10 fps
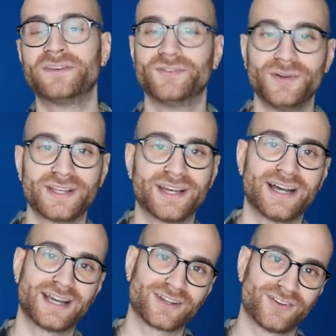
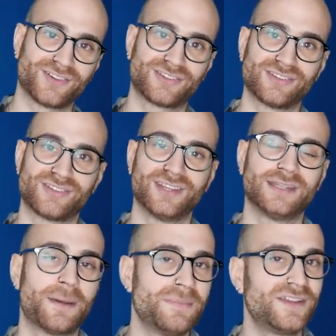Rudiger and
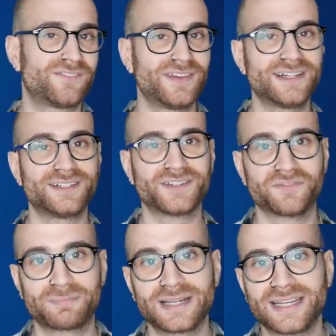Christensen, a midfield
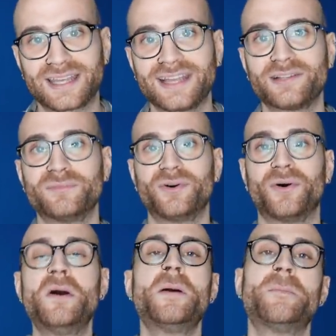of Billy
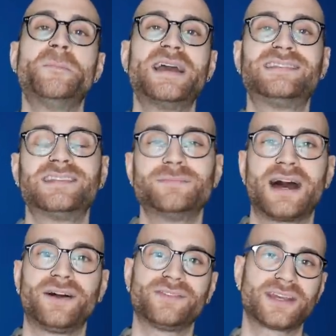Gilmore, Mason
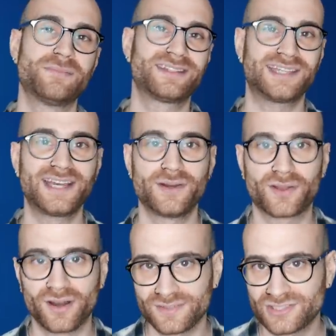Mount and Mateo
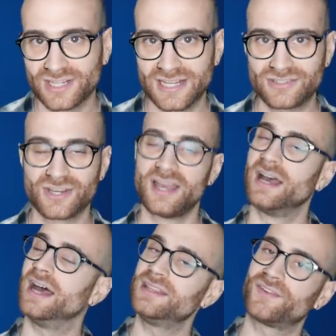Kovacic,
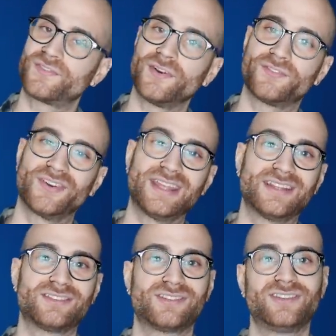and the front three
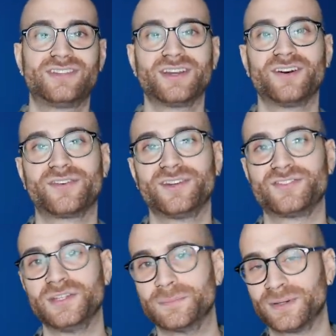consisting of
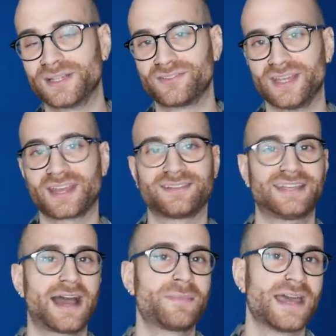Christian Pulisic,
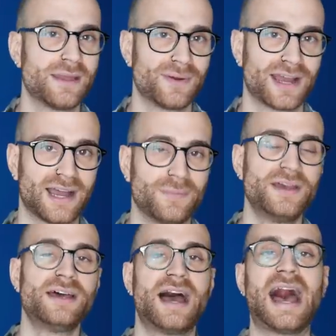Tammy Abraham
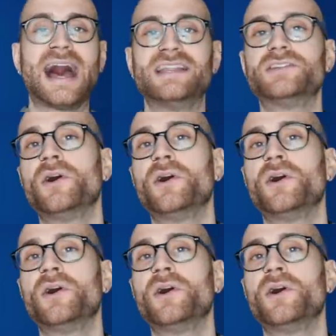and